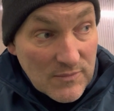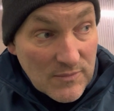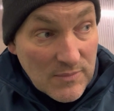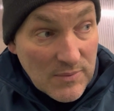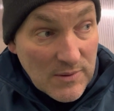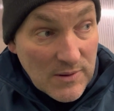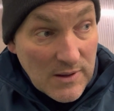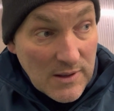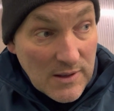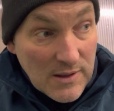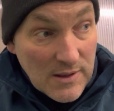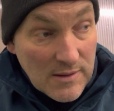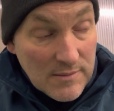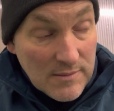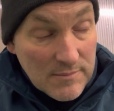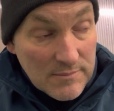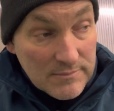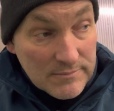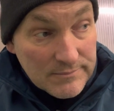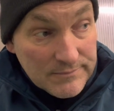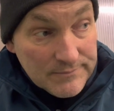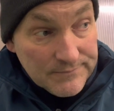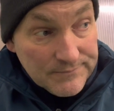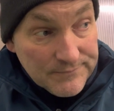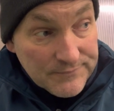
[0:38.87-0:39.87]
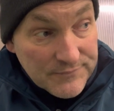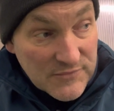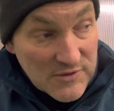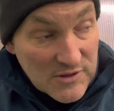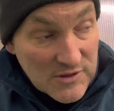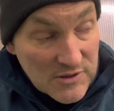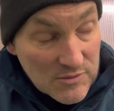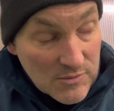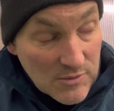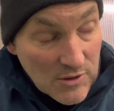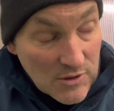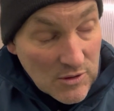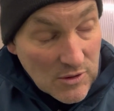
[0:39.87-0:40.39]

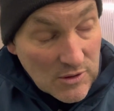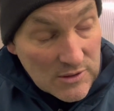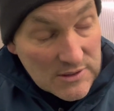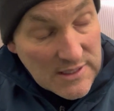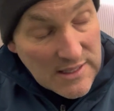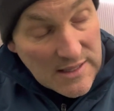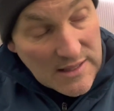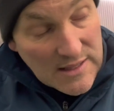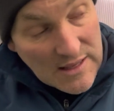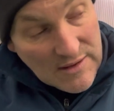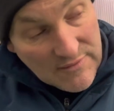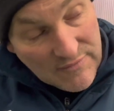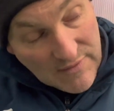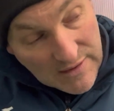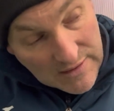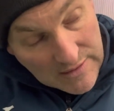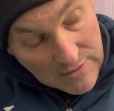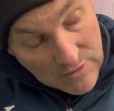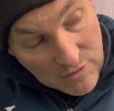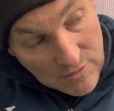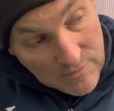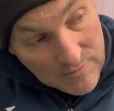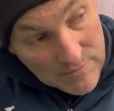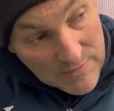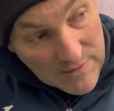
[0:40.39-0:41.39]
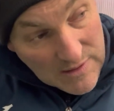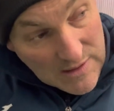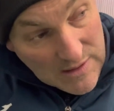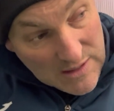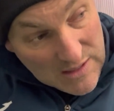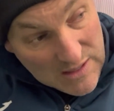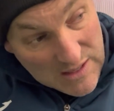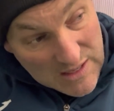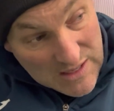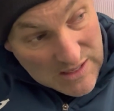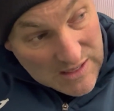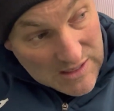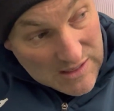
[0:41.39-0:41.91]
Since we got knocked out of the FA Cup,
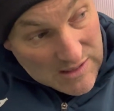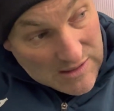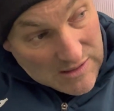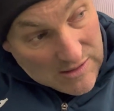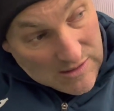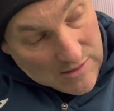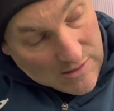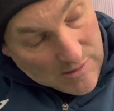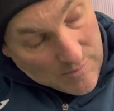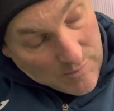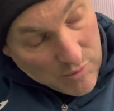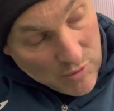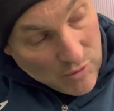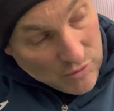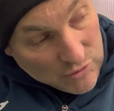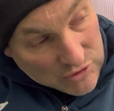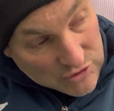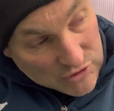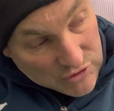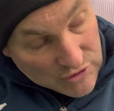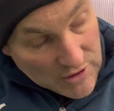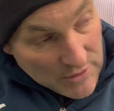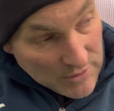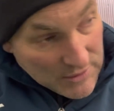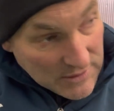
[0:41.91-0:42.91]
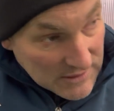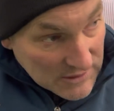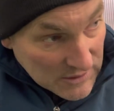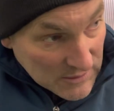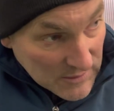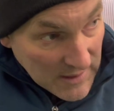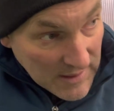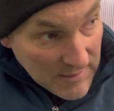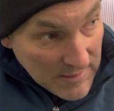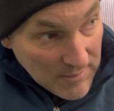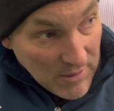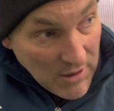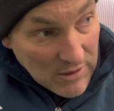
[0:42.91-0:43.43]
the ball's thrown into
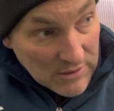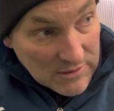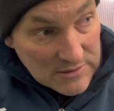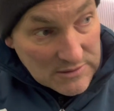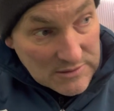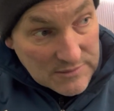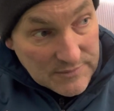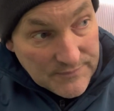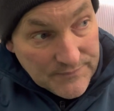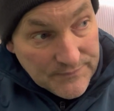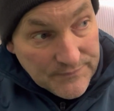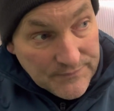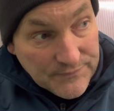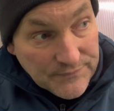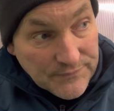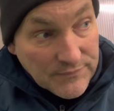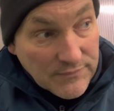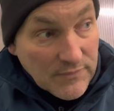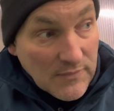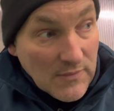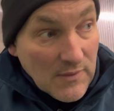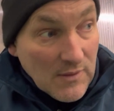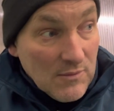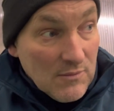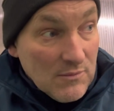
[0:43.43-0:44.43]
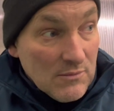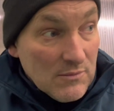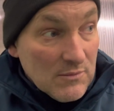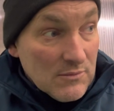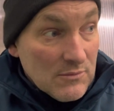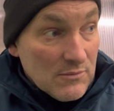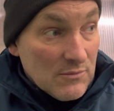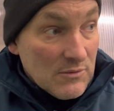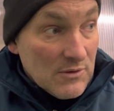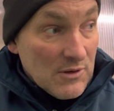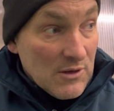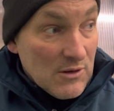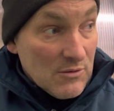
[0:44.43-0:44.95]
our box.
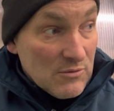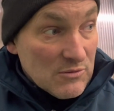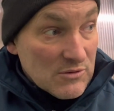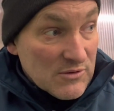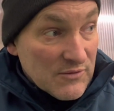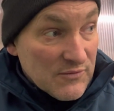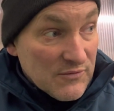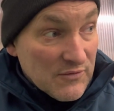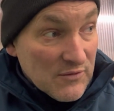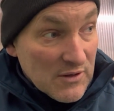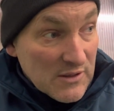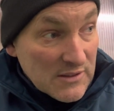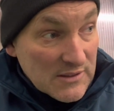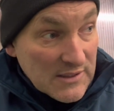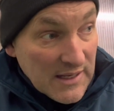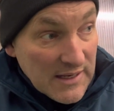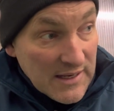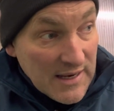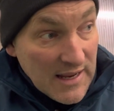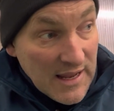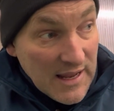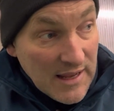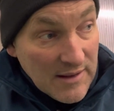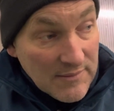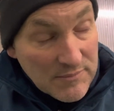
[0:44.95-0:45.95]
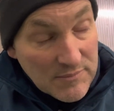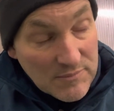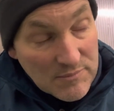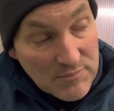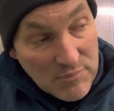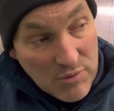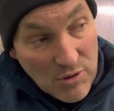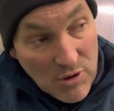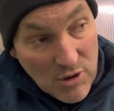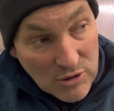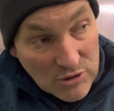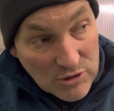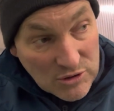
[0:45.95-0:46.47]
We lose the first header,
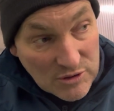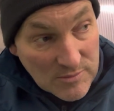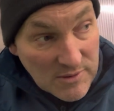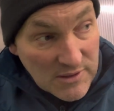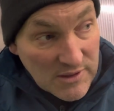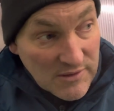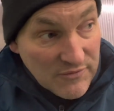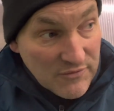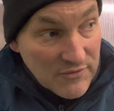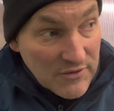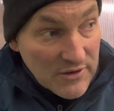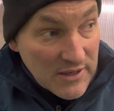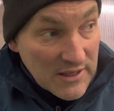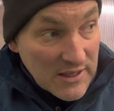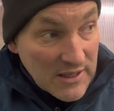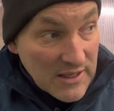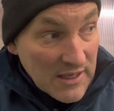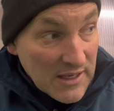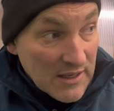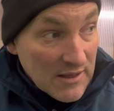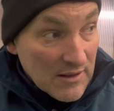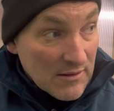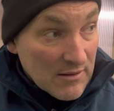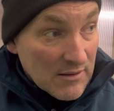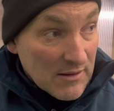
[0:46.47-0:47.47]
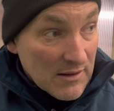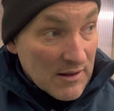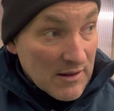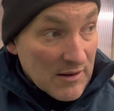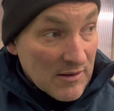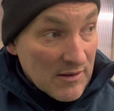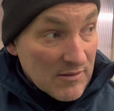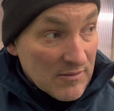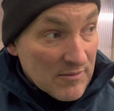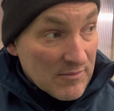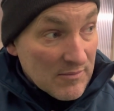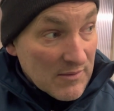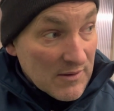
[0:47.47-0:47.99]
possibly a free kick. I think
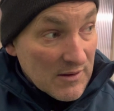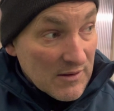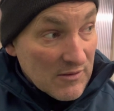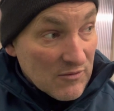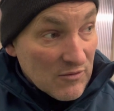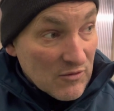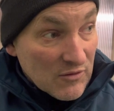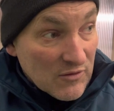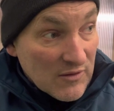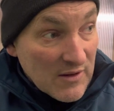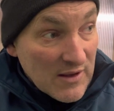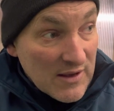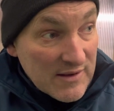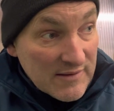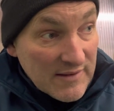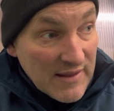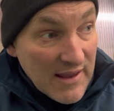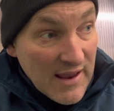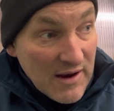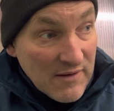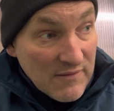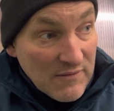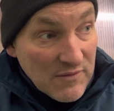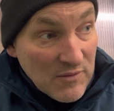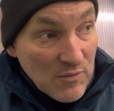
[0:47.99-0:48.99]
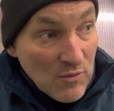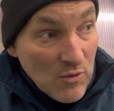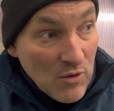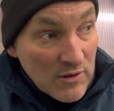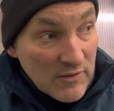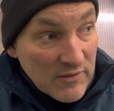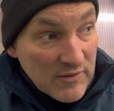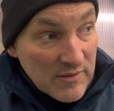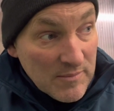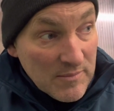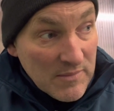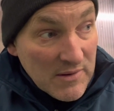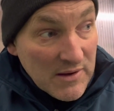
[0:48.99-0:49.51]
he's just eased out of it while
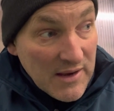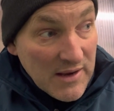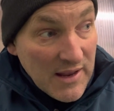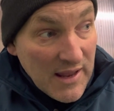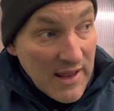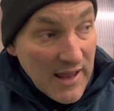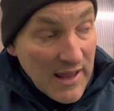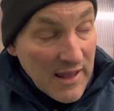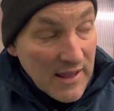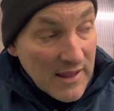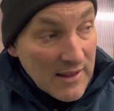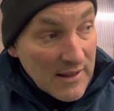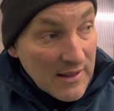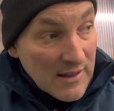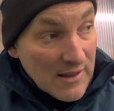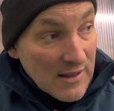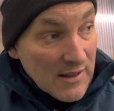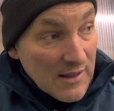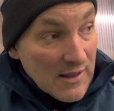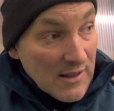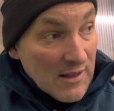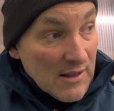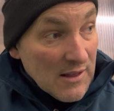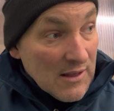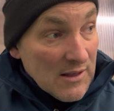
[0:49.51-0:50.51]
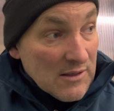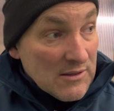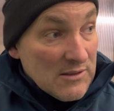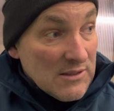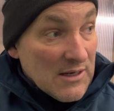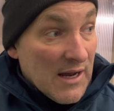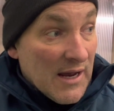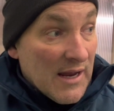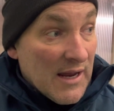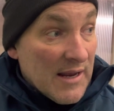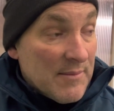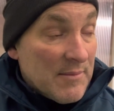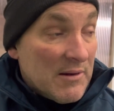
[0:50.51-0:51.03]
he's in mid-air.
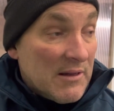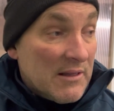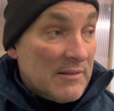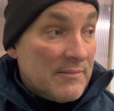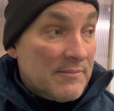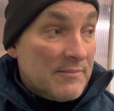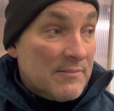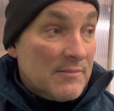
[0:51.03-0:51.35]
Jamie.